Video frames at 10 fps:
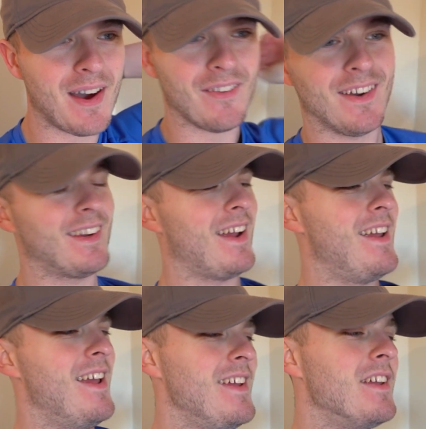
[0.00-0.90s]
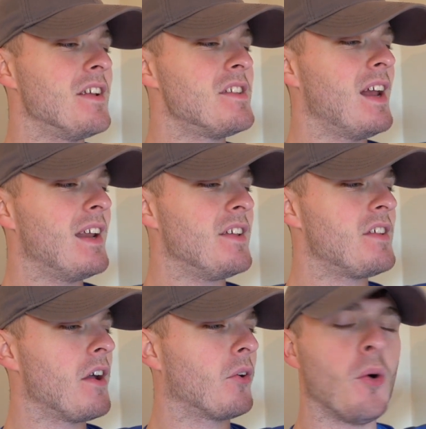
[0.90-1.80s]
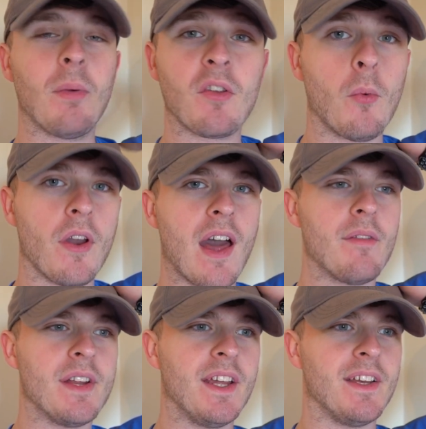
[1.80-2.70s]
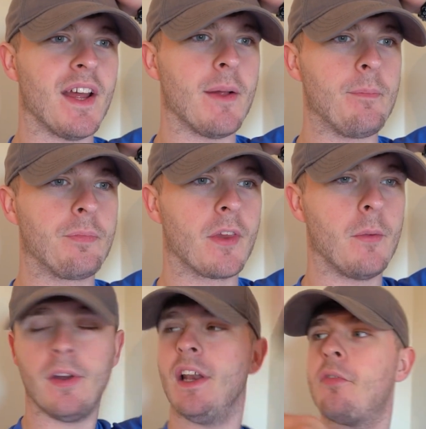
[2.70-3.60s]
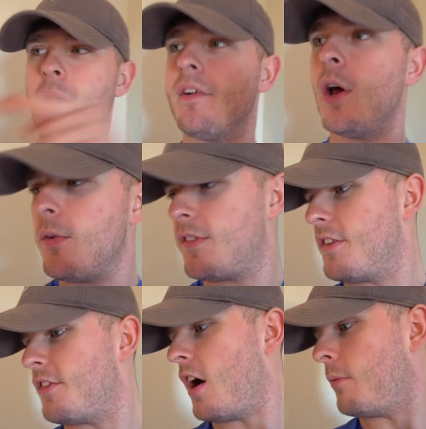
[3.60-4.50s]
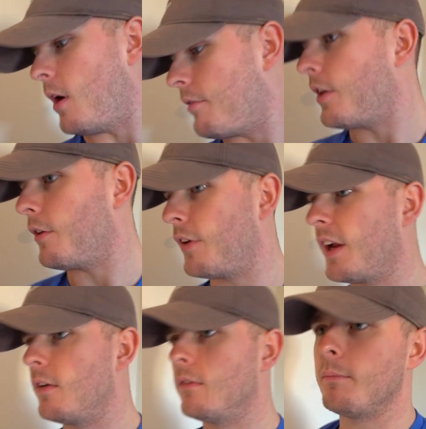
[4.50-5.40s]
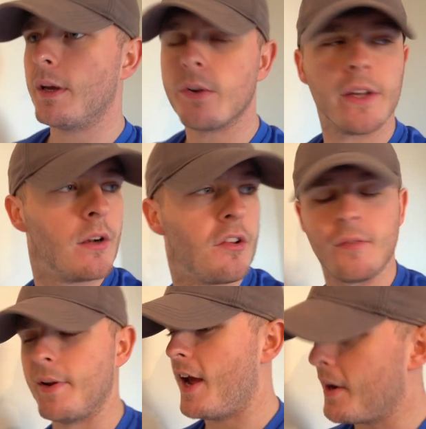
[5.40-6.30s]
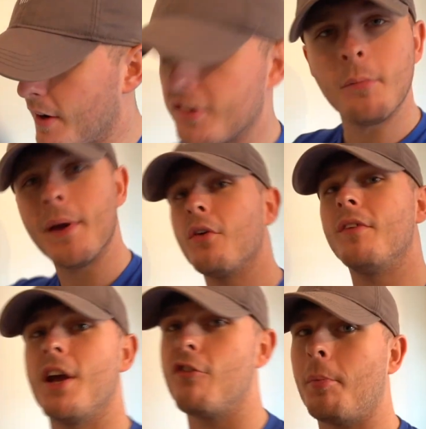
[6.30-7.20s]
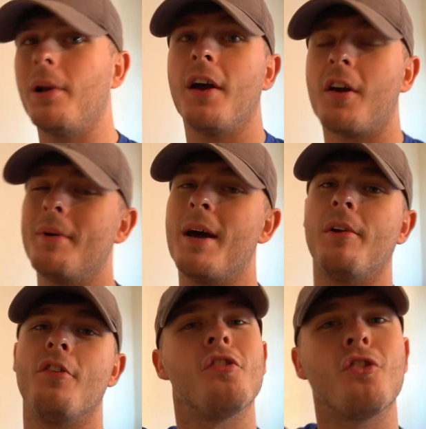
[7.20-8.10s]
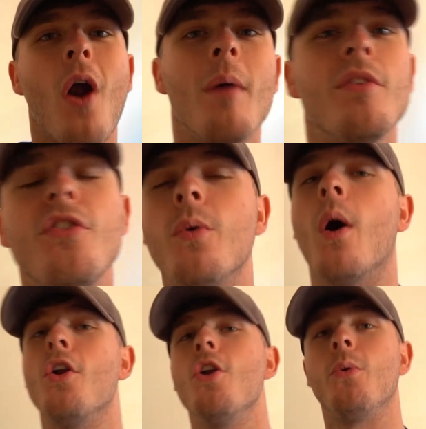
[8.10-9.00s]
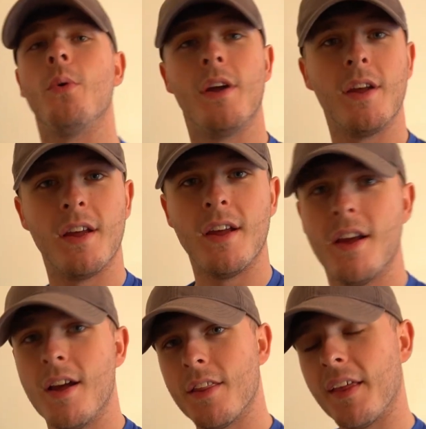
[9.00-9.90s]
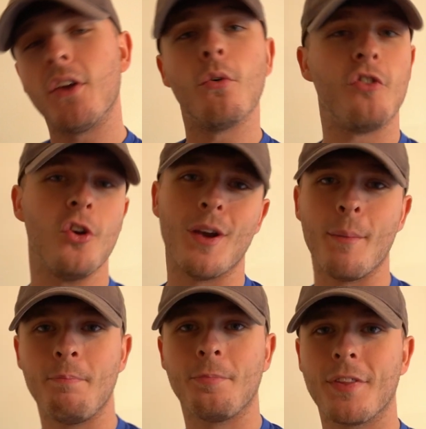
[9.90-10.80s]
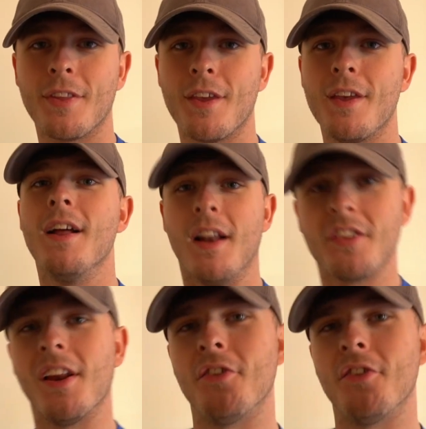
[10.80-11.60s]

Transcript: wow, okay. You can tell it's uh, quarter past one and I haven't eaten yet. But at least we're having oats this time rather than a frigging meal deal or something. Anyway, it's gonna be a good video. Drop a like, comment down below, subscribe if you are new. Thank you all for tuning in. Let's get